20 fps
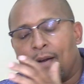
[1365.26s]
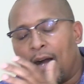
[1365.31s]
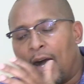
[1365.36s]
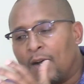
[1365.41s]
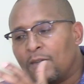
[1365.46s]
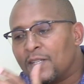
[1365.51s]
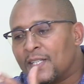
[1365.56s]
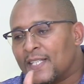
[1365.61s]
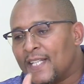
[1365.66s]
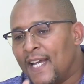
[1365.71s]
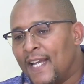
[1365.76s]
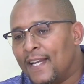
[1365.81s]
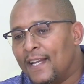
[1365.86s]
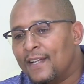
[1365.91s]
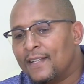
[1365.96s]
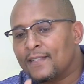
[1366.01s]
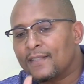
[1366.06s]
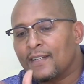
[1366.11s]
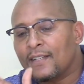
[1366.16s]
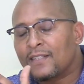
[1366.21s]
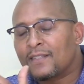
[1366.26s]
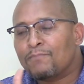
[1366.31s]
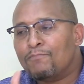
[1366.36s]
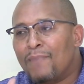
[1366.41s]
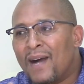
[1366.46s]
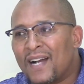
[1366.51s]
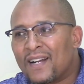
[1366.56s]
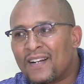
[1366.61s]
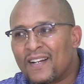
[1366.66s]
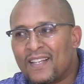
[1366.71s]
outsiders
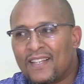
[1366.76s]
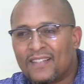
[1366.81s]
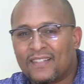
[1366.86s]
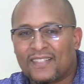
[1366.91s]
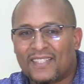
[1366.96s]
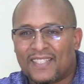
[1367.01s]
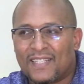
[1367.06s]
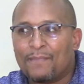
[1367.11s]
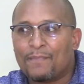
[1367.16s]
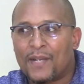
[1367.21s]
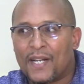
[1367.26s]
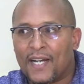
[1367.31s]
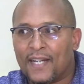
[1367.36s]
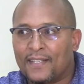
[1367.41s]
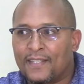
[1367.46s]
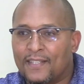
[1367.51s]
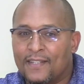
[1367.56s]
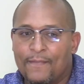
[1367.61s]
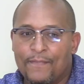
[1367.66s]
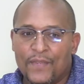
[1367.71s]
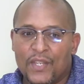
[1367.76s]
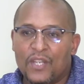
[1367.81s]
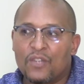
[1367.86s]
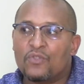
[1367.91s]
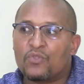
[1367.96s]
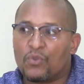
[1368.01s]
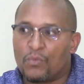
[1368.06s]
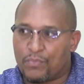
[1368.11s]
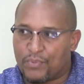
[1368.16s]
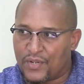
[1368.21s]
smuggling SIM cards
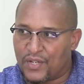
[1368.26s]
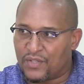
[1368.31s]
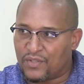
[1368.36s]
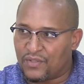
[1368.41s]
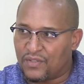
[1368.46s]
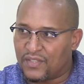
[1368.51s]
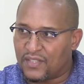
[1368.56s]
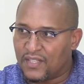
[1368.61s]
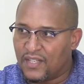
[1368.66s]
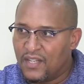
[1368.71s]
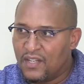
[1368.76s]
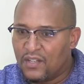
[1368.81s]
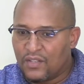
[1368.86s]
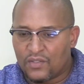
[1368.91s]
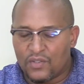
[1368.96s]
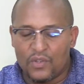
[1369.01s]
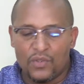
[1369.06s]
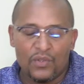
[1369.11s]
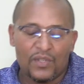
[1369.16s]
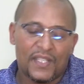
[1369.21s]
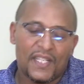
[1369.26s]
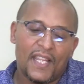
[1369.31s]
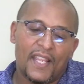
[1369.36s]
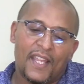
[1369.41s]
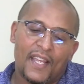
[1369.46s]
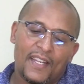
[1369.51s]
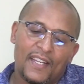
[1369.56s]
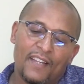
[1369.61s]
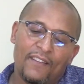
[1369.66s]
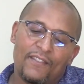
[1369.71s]
into prisons. So you see
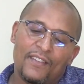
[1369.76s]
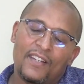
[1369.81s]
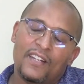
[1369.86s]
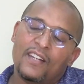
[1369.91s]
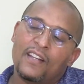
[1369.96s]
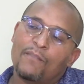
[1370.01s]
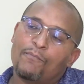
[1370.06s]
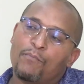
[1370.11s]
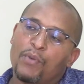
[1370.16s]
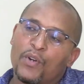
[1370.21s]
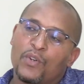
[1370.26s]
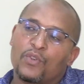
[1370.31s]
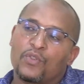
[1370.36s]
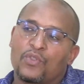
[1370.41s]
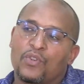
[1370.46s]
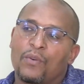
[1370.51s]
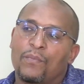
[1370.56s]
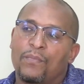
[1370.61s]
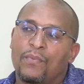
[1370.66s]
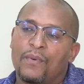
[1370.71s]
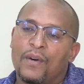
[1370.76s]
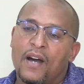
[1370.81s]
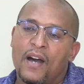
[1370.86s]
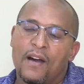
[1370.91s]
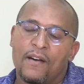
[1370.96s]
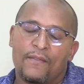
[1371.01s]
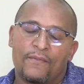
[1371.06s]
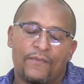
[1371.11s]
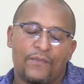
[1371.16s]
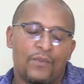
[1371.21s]
that even in a bottle
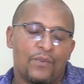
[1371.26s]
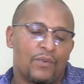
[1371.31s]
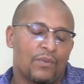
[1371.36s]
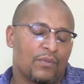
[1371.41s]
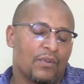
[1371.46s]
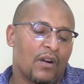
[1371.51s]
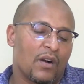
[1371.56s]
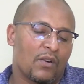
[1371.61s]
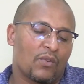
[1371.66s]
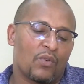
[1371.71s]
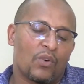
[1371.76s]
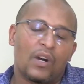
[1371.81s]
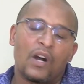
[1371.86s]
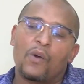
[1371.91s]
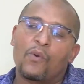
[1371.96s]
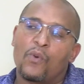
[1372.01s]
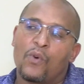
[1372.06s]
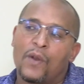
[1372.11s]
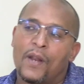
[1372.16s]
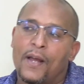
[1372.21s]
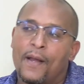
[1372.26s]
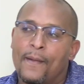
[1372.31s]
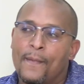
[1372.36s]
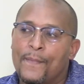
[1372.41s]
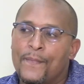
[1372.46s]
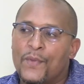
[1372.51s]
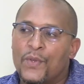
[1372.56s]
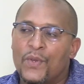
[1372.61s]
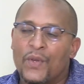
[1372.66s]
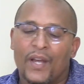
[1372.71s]
top for Coca-Cola,
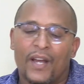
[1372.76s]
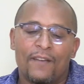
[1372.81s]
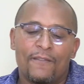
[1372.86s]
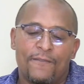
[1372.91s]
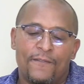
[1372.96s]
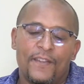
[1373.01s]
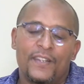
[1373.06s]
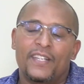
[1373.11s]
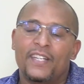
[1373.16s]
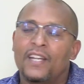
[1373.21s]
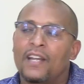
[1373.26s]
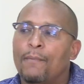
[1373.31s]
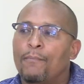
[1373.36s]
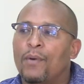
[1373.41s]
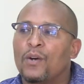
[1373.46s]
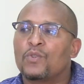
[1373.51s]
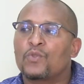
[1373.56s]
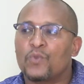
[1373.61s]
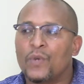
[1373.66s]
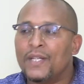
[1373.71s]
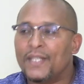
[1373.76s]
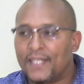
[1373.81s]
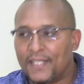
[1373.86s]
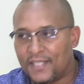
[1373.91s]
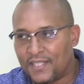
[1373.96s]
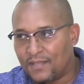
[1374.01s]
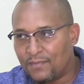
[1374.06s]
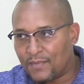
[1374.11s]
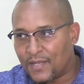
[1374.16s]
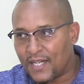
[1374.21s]
you can fit in about 20
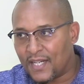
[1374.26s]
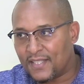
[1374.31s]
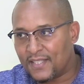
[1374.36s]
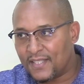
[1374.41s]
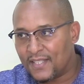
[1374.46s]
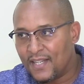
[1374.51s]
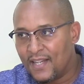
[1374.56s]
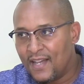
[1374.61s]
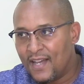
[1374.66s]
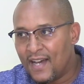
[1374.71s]
SIM cards.